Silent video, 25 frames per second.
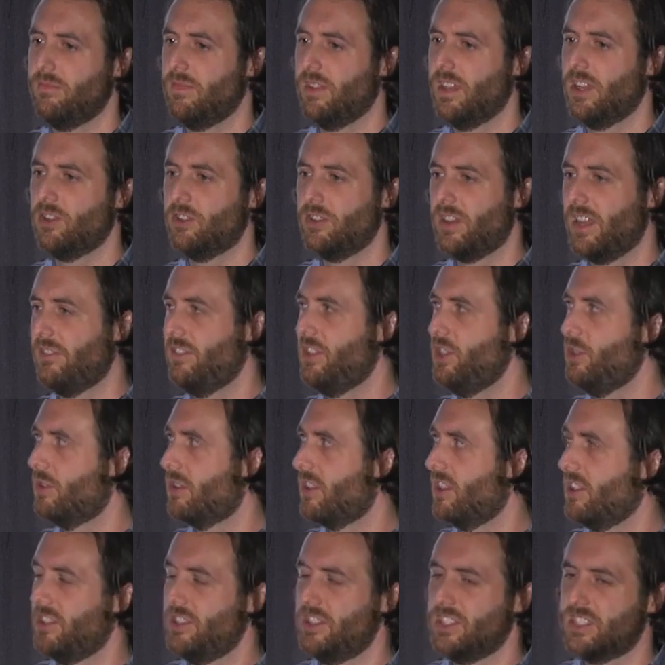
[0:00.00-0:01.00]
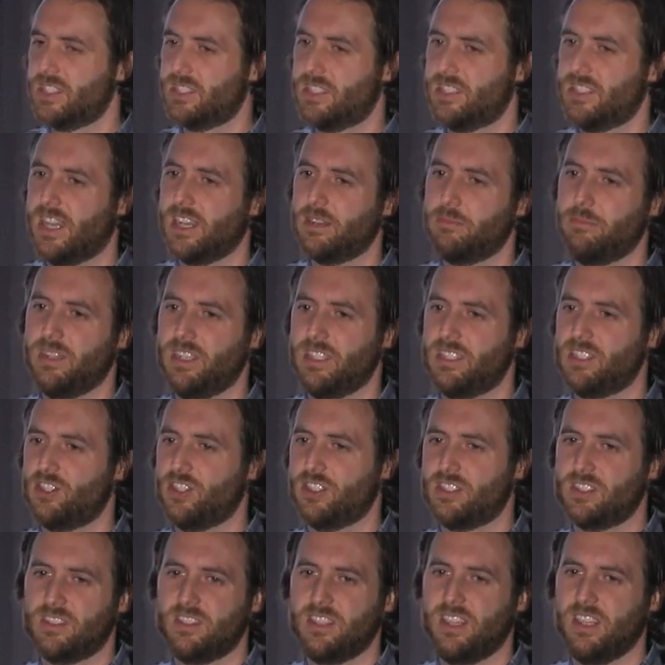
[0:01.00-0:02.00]
I don't have the URL in this deck, but it's
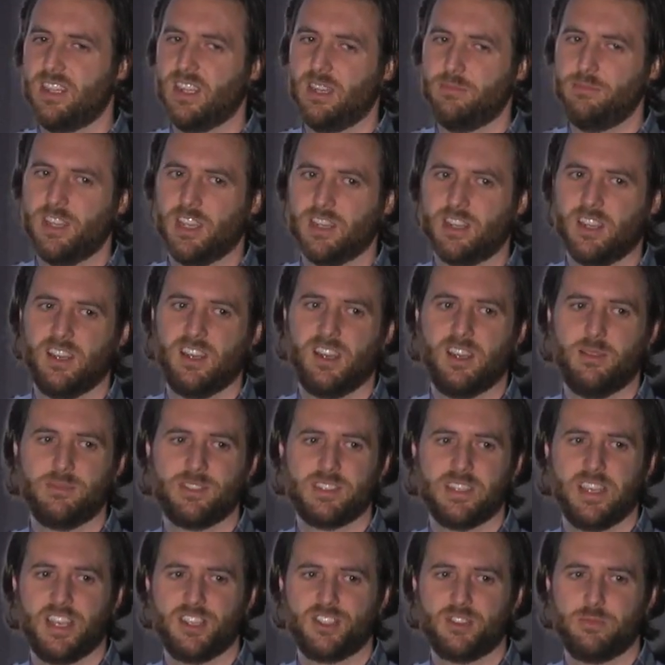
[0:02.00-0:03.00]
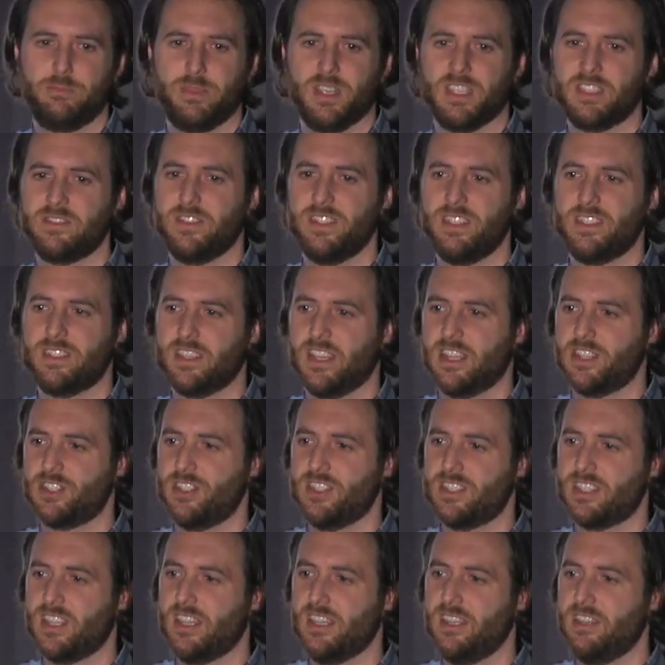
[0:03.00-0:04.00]
just
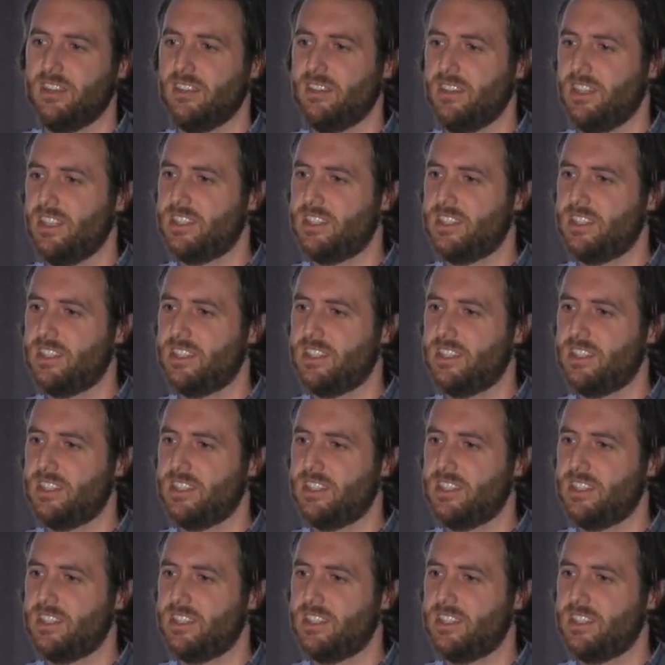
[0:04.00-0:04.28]
github.com/BuzzFeed/design.